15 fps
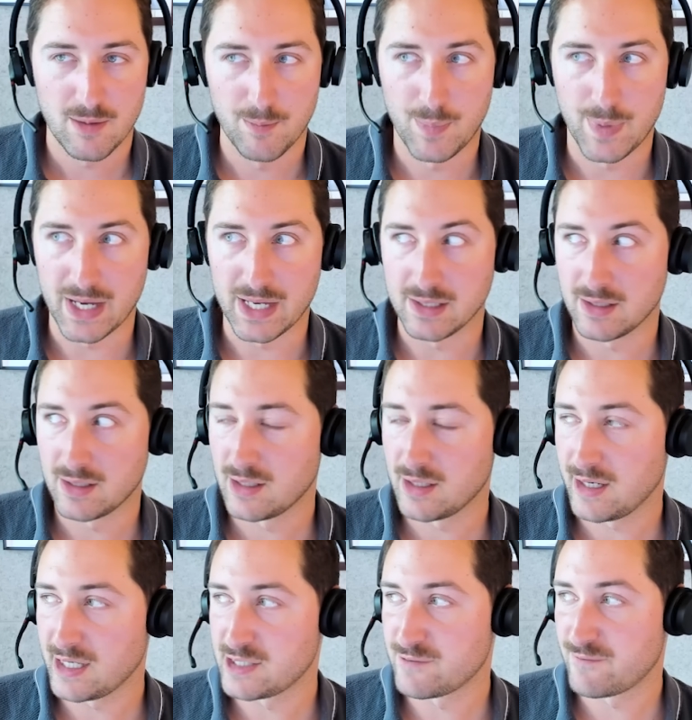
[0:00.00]
But
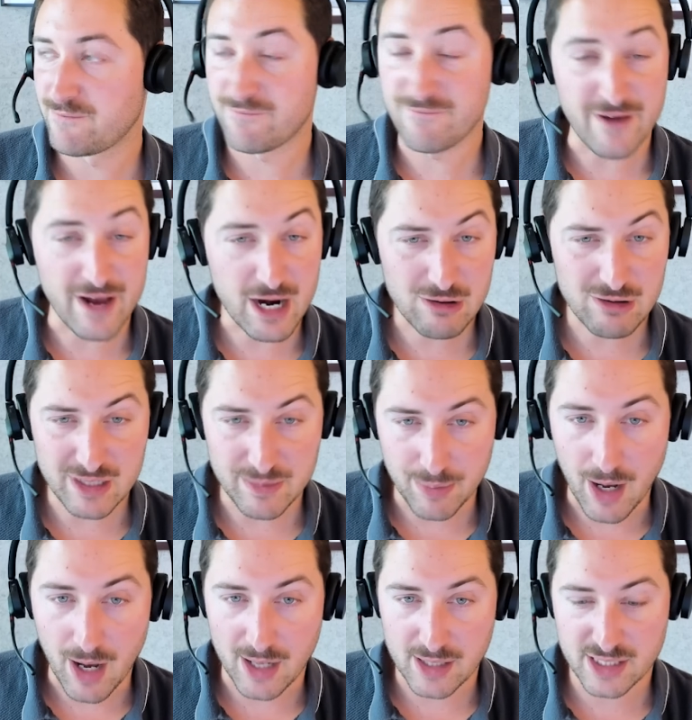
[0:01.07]
it's very
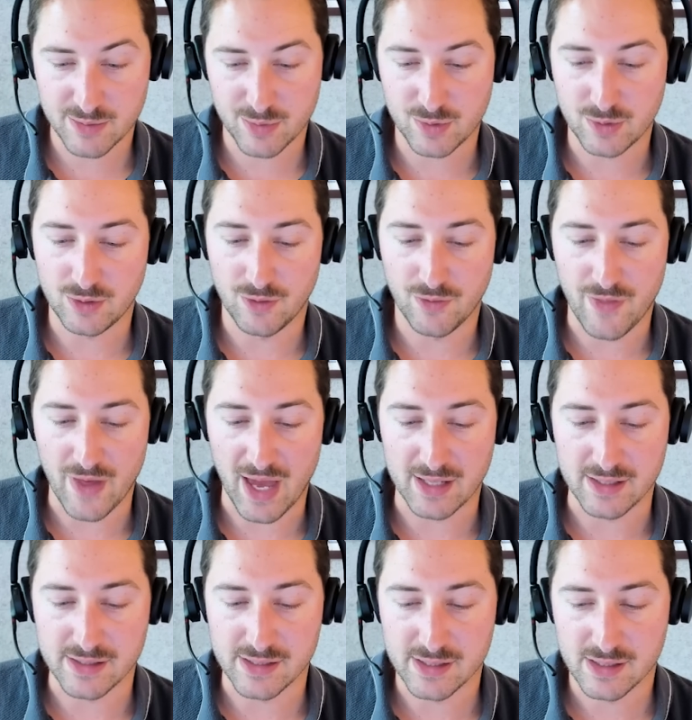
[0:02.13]
possible
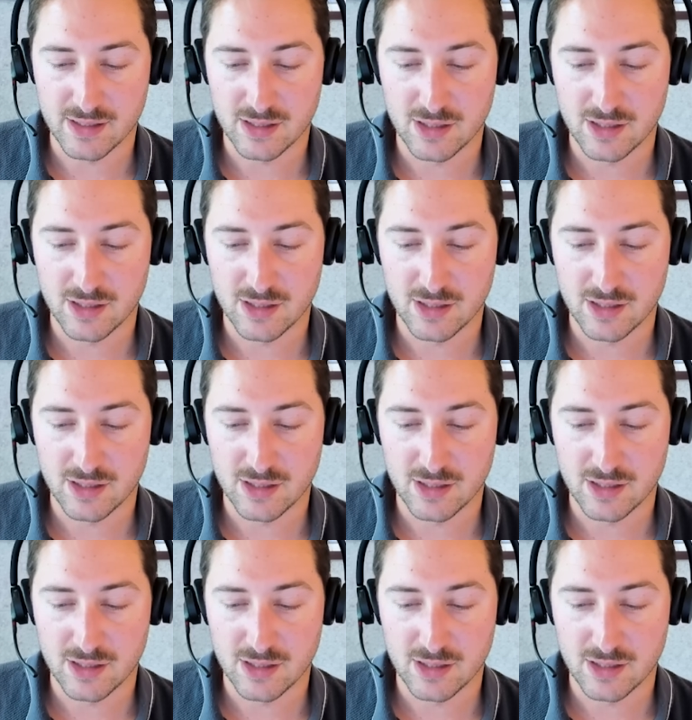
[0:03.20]
that